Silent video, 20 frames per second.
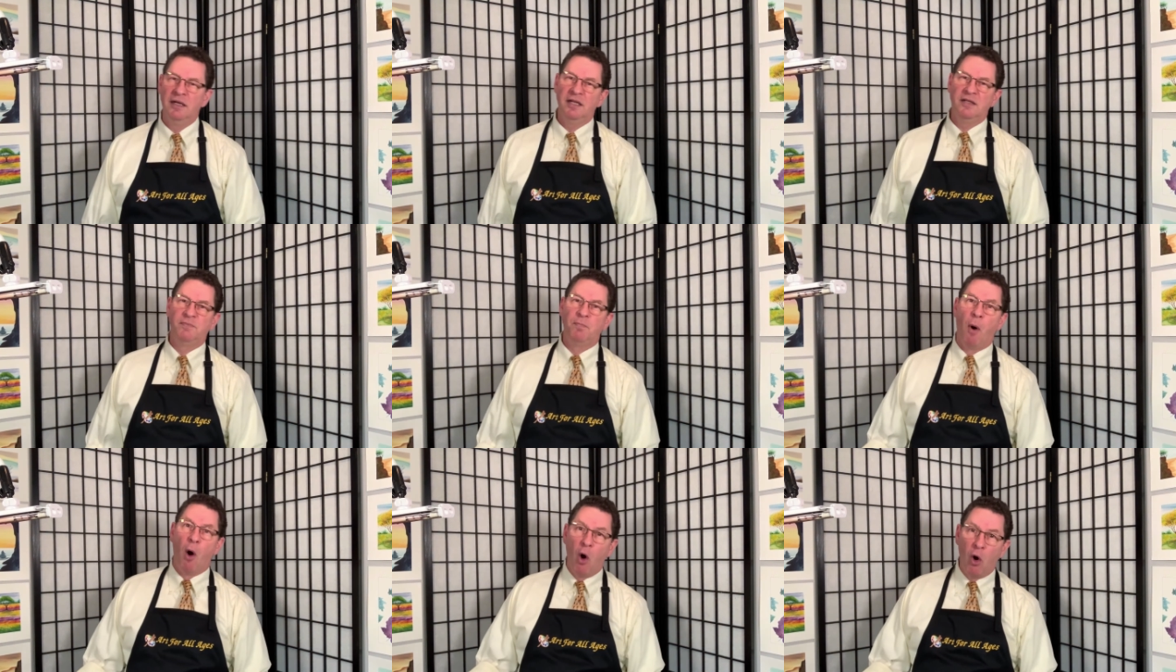
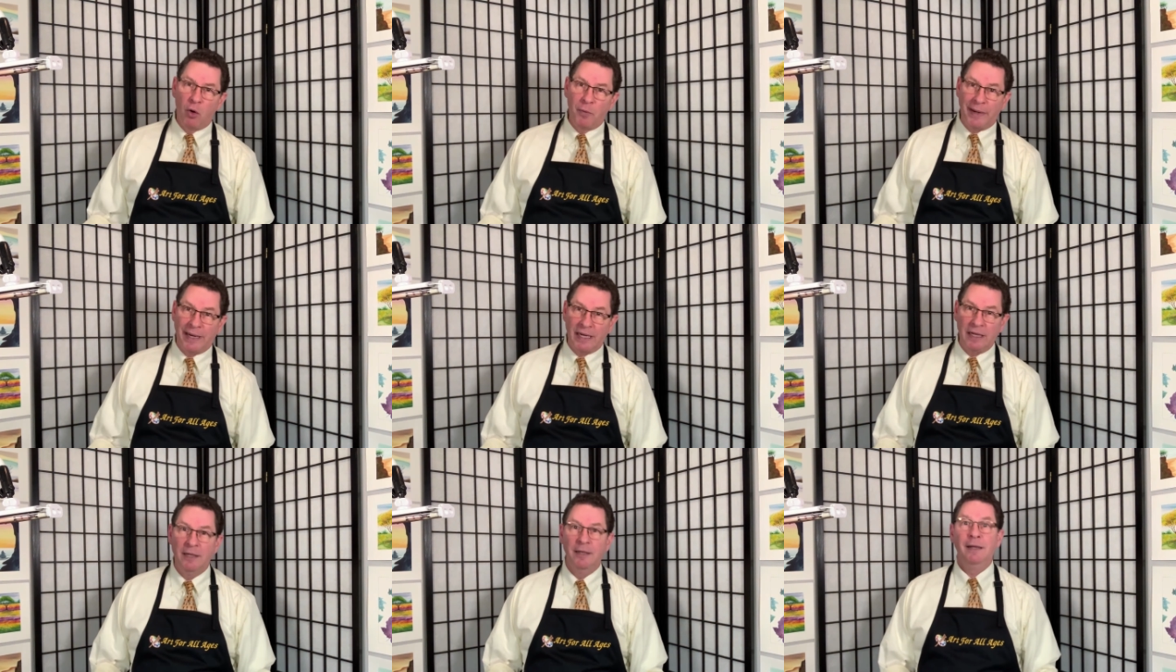it's
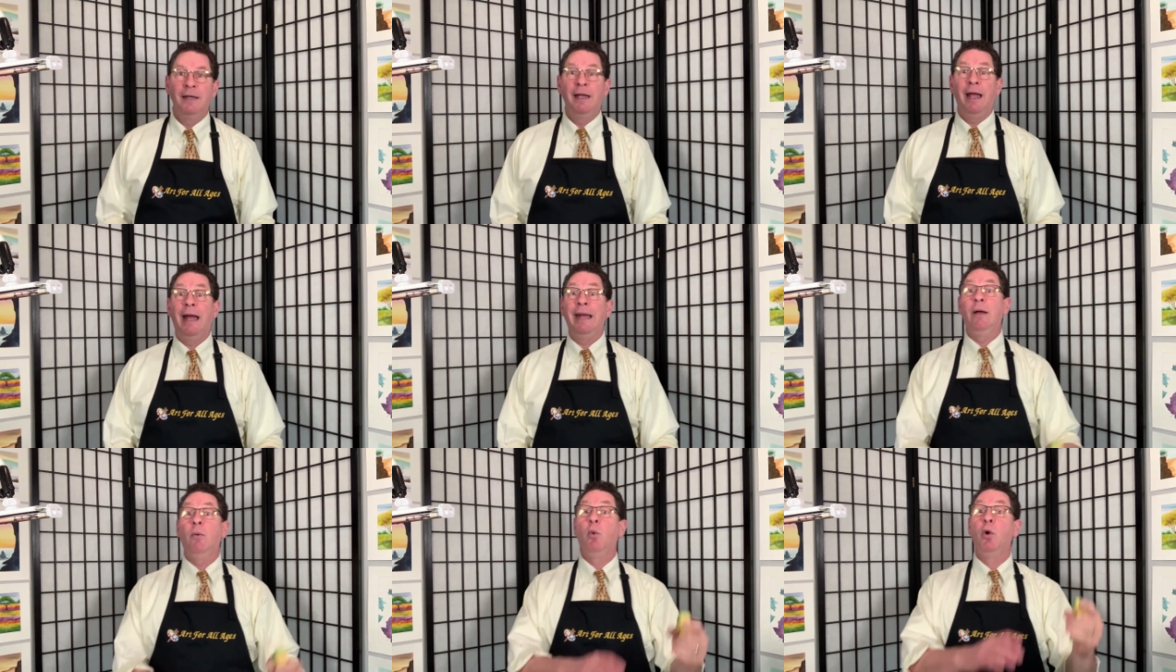boring,
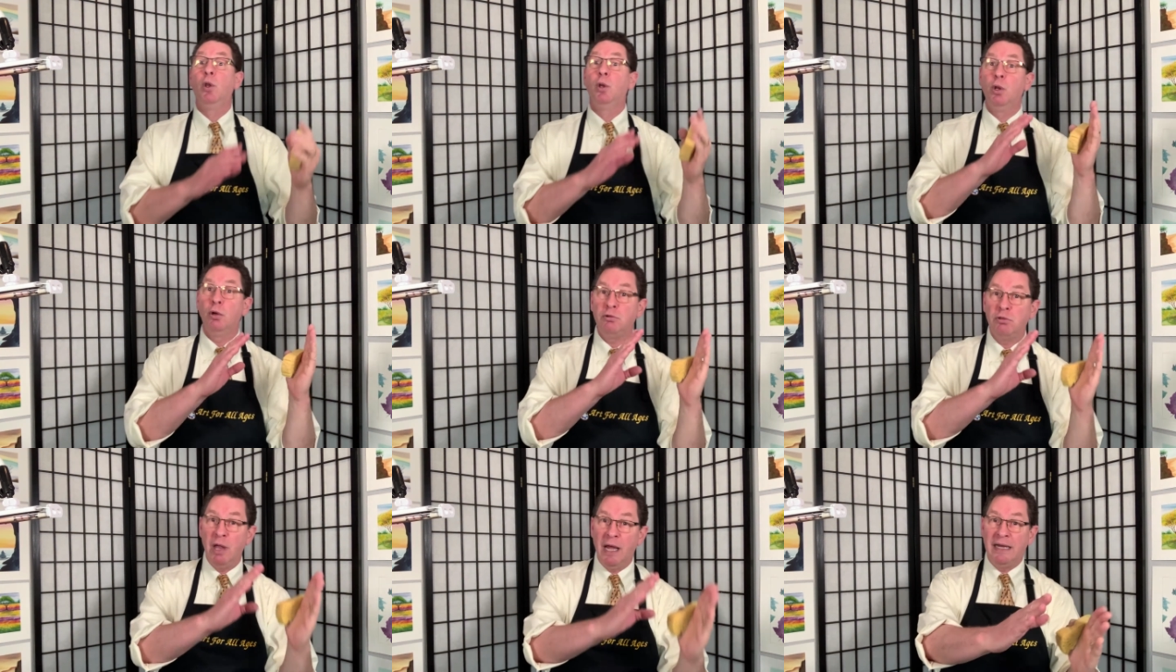and it will
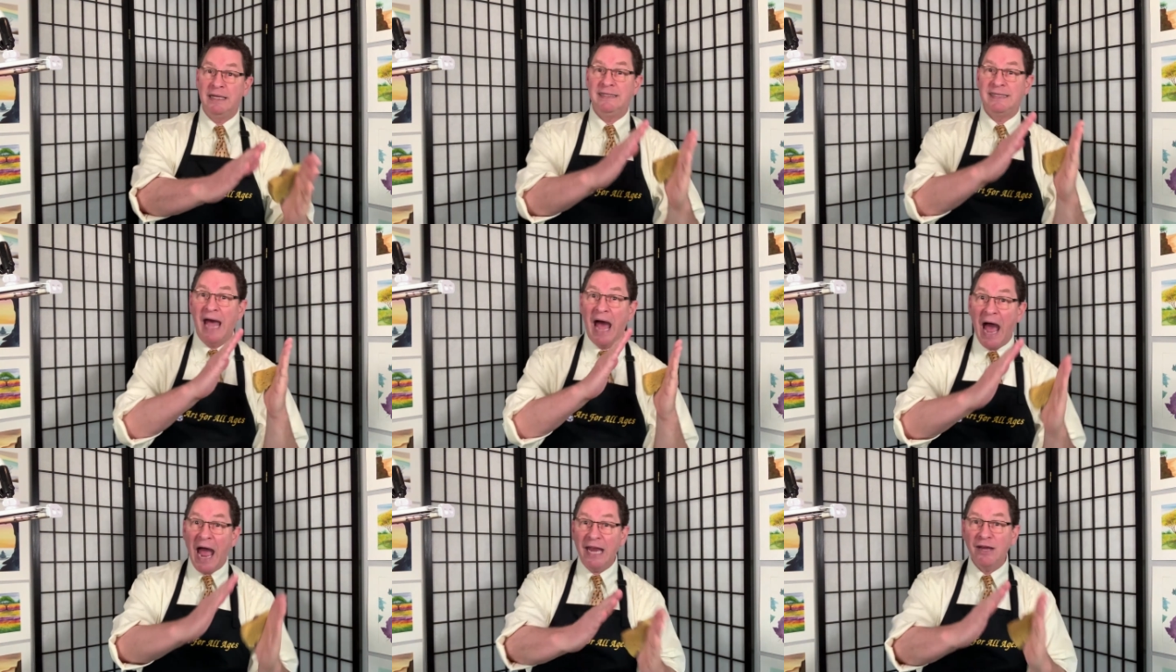look like
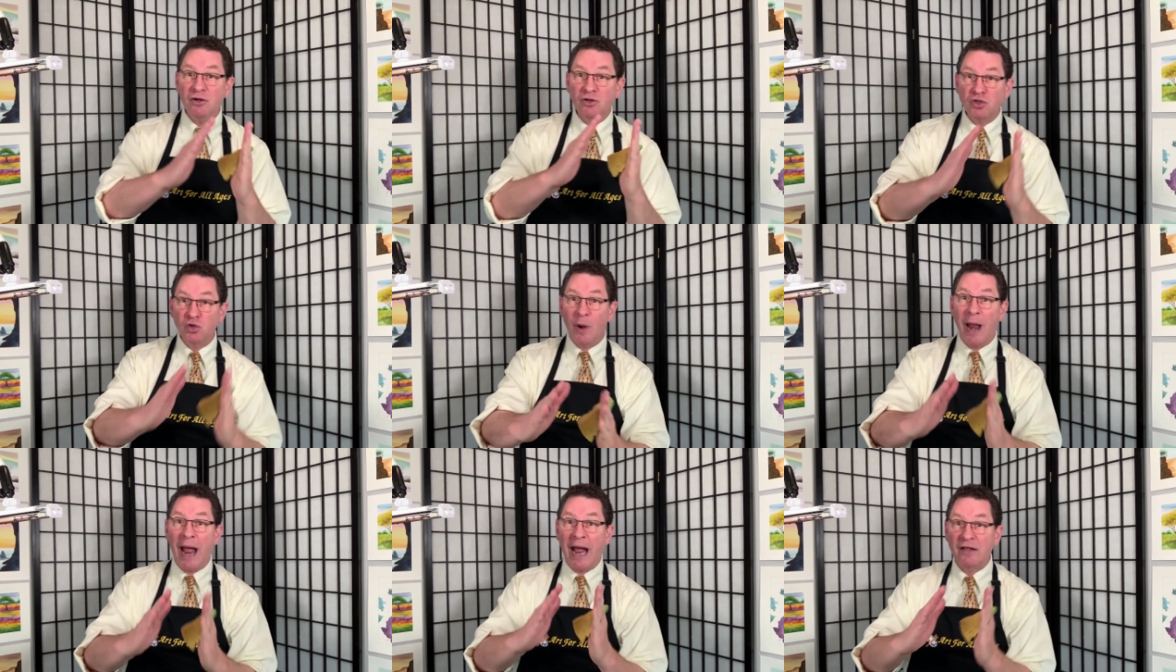tire
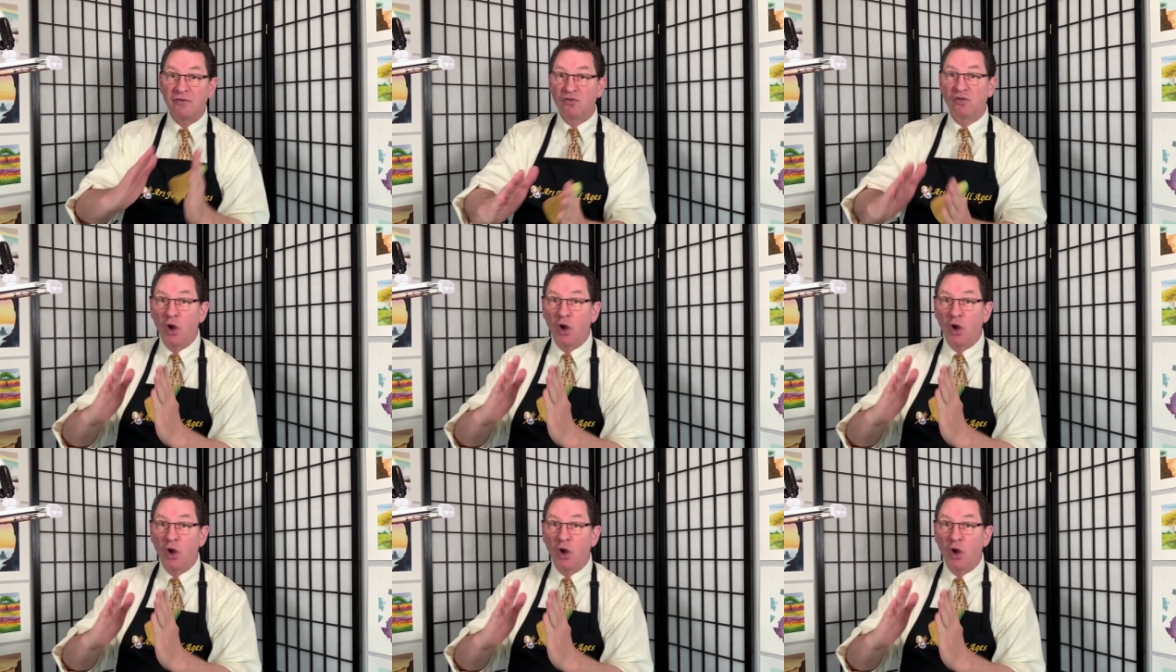tracks